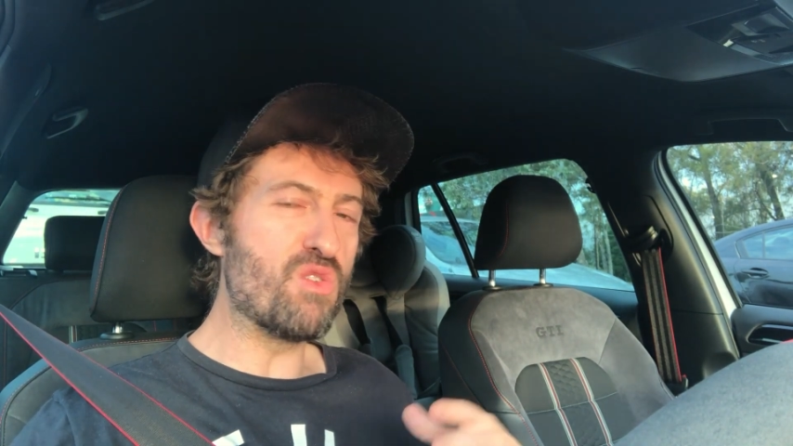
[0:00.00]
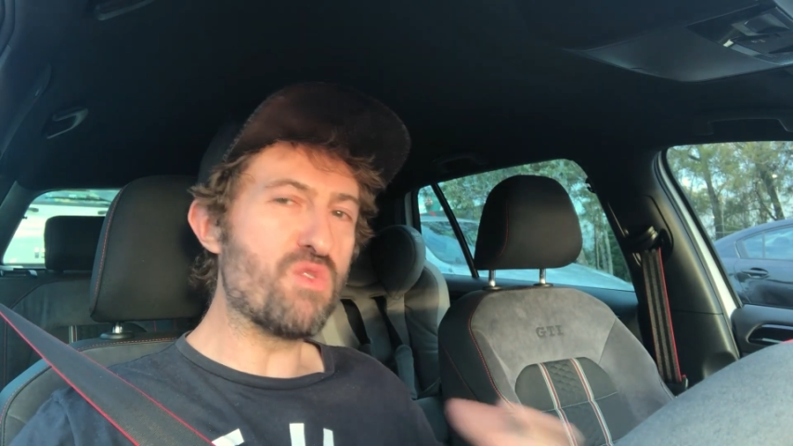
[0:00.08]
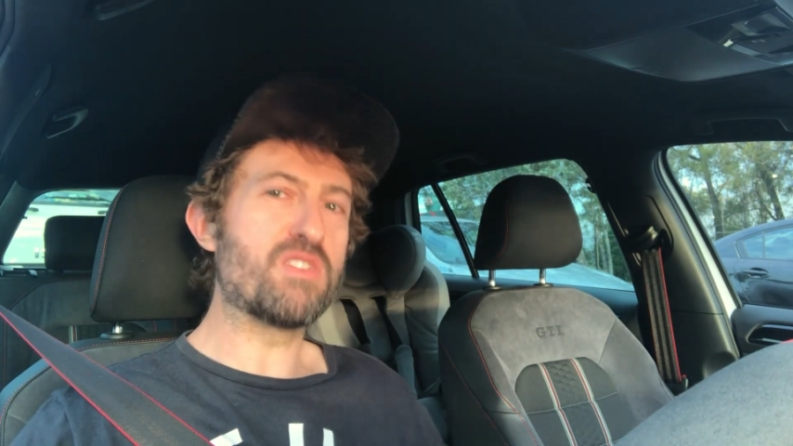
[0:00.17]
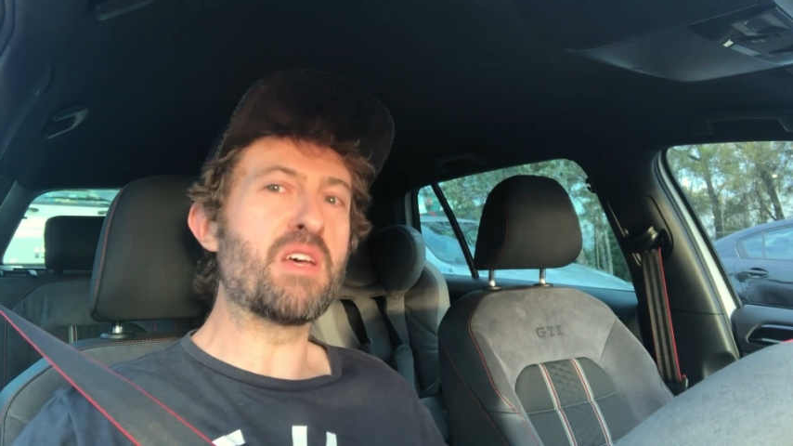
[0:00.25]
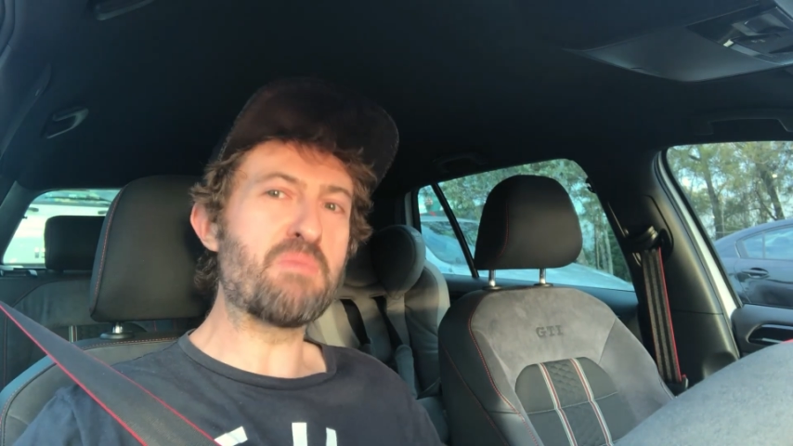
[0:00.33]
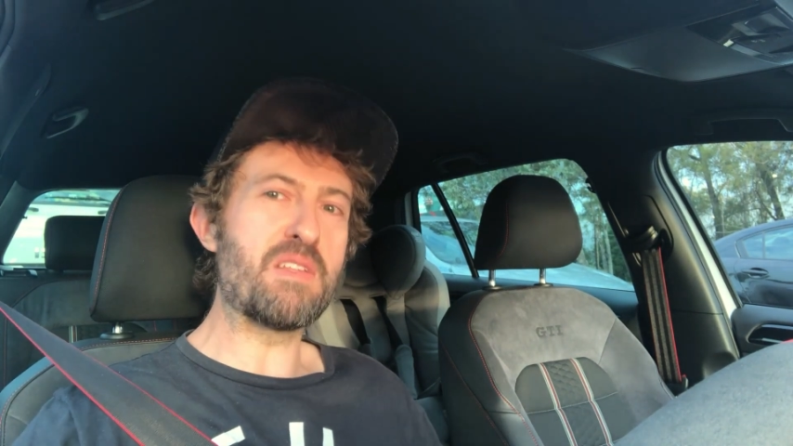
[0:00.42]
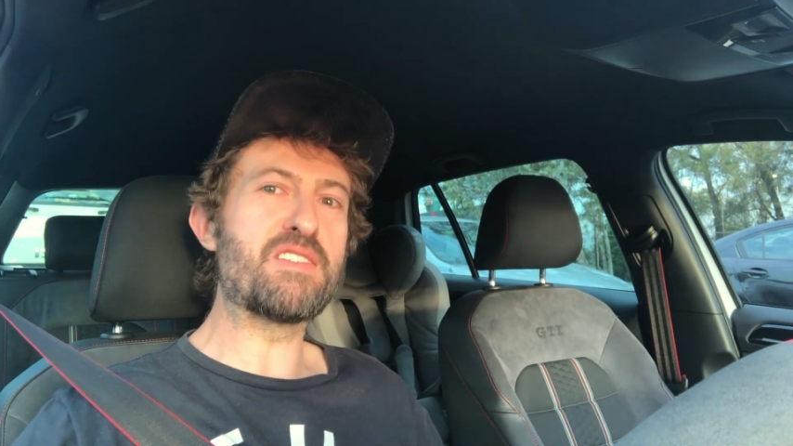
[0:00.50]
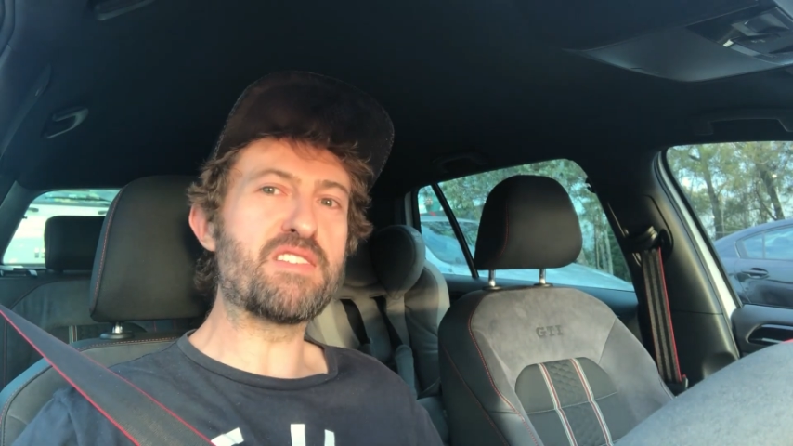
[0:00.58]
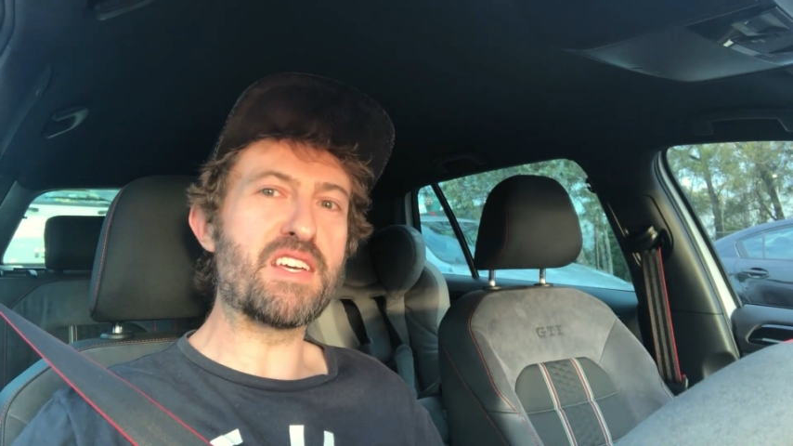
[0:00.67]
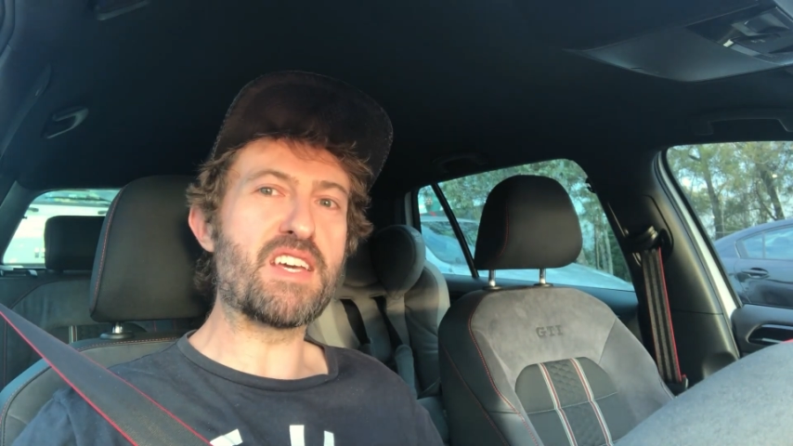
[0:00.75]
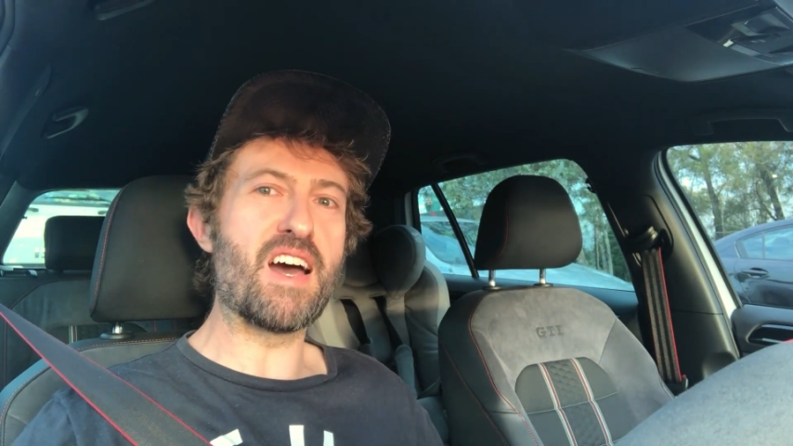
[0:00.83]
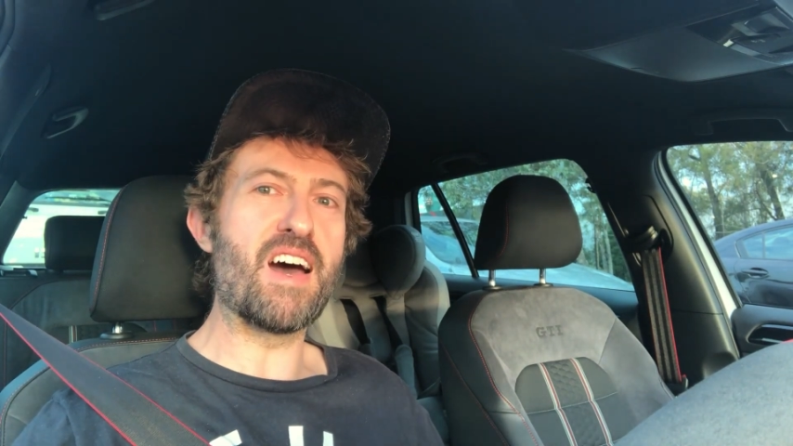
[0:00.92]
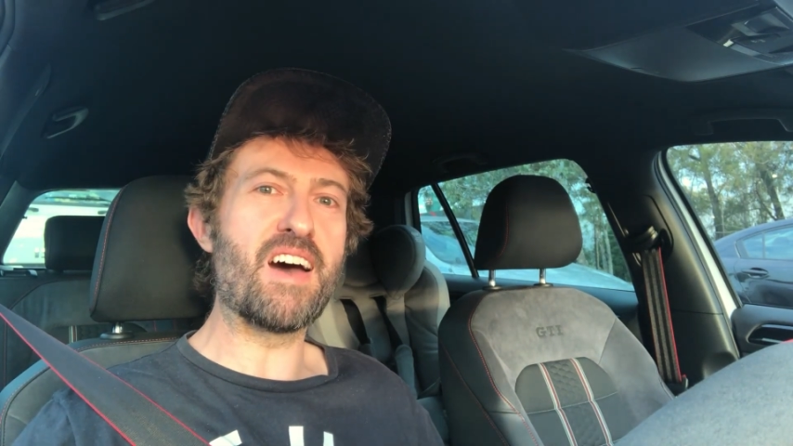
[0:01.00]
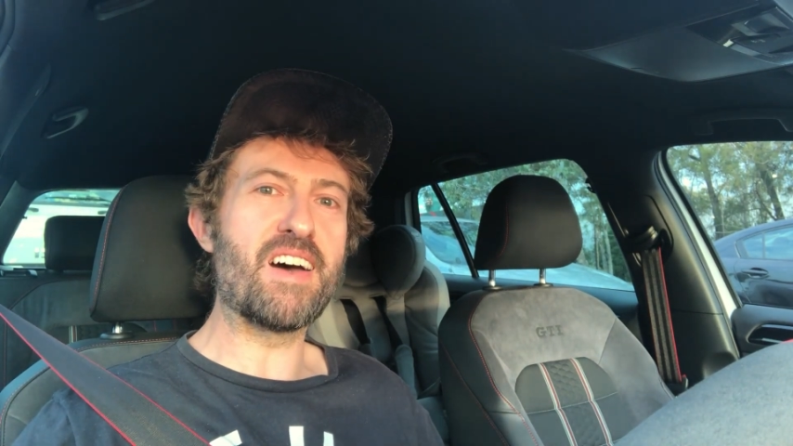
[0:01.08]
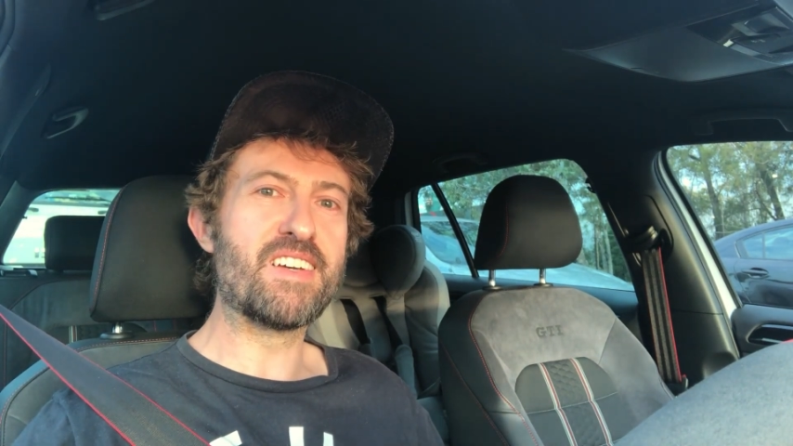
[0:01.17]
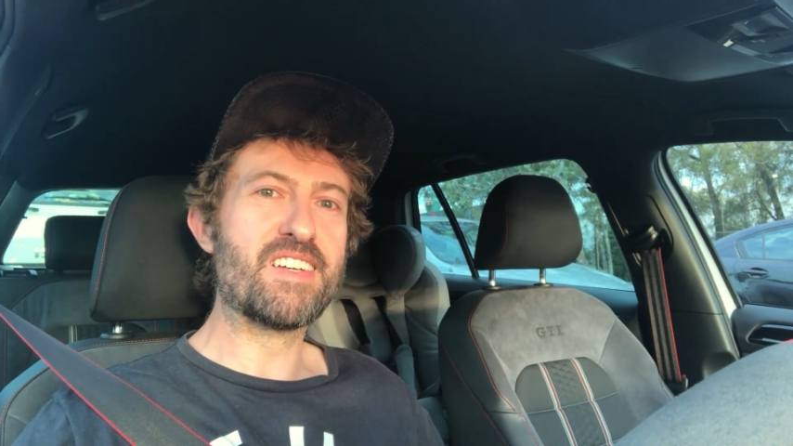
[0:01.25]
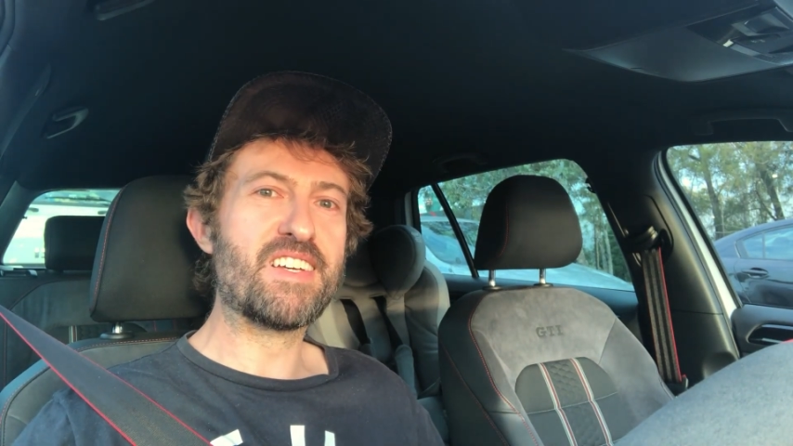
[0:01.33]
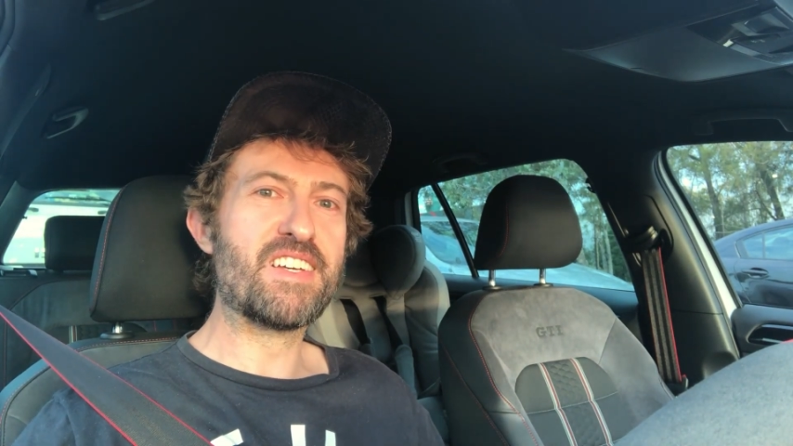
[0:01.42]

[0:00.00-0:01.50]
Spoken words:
do something to the car